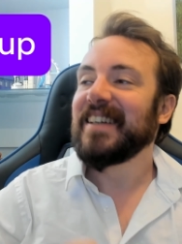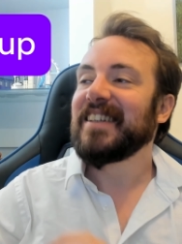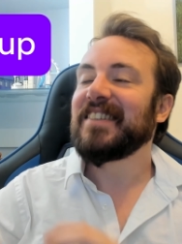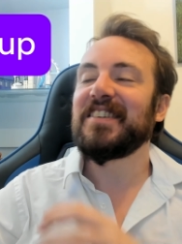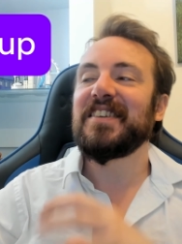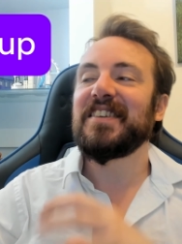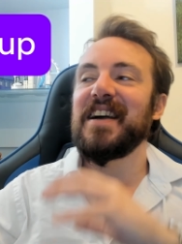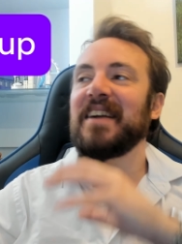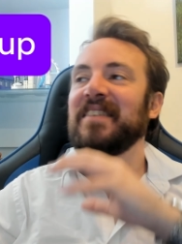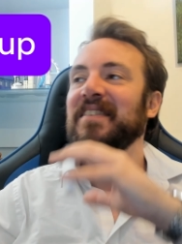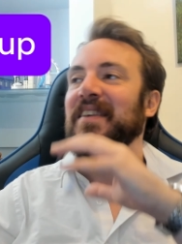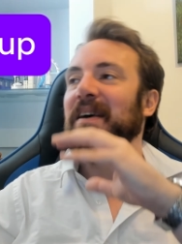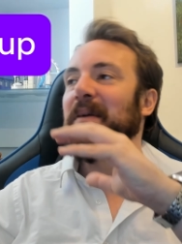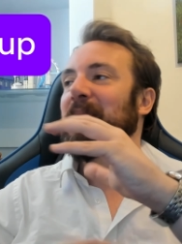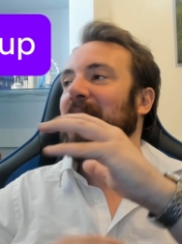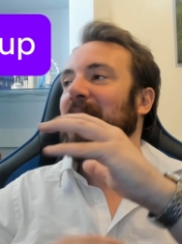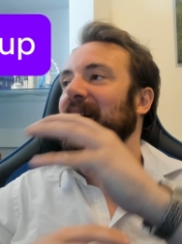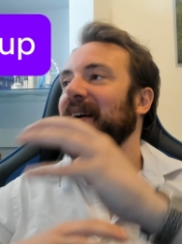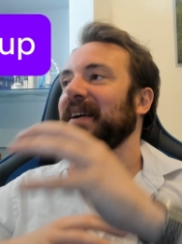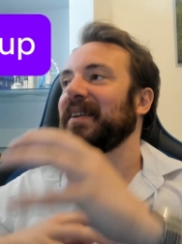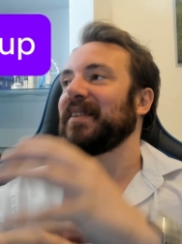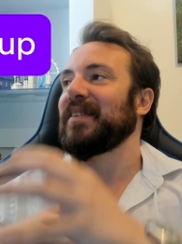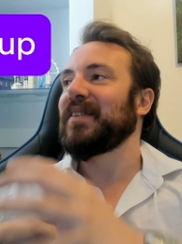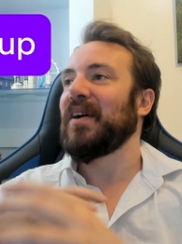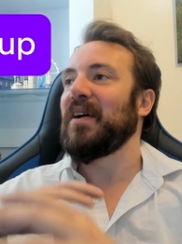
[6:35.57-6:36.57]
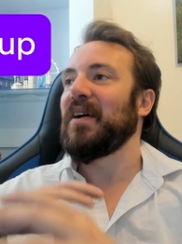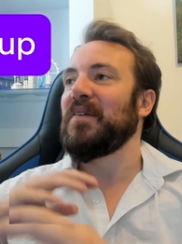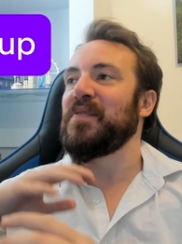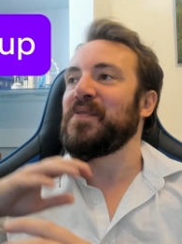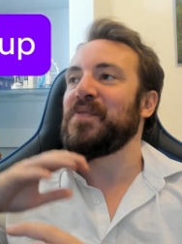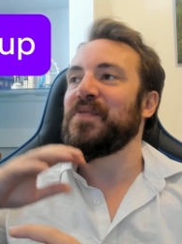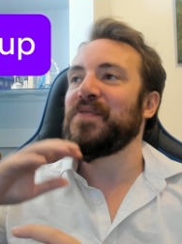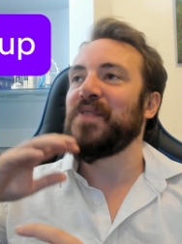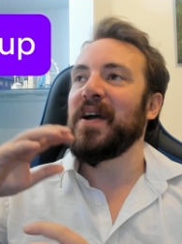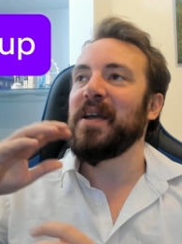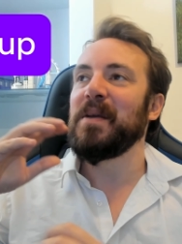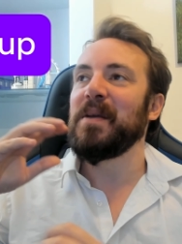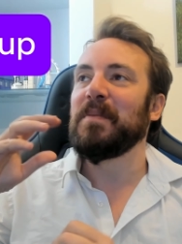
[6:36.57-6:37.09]
Chat up lines are
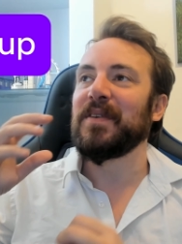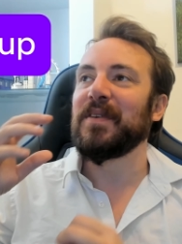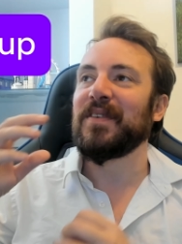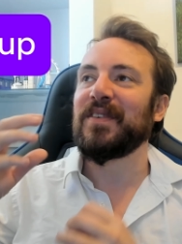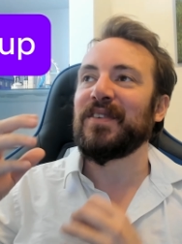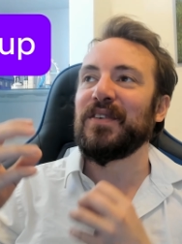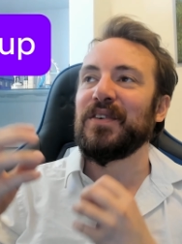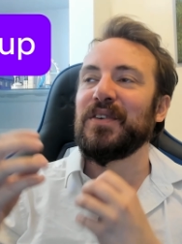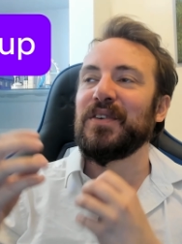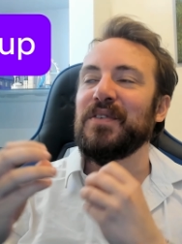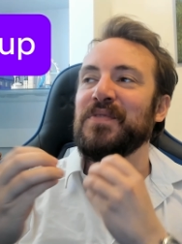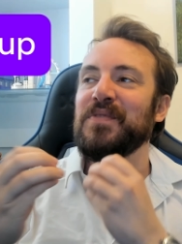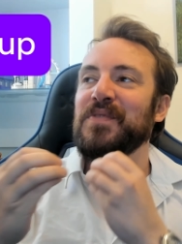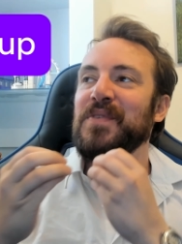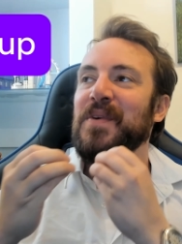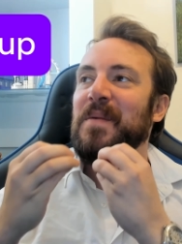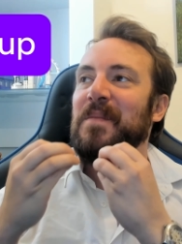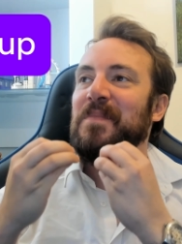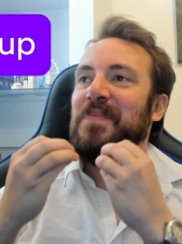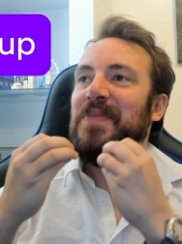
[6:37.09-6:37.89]
famous sort of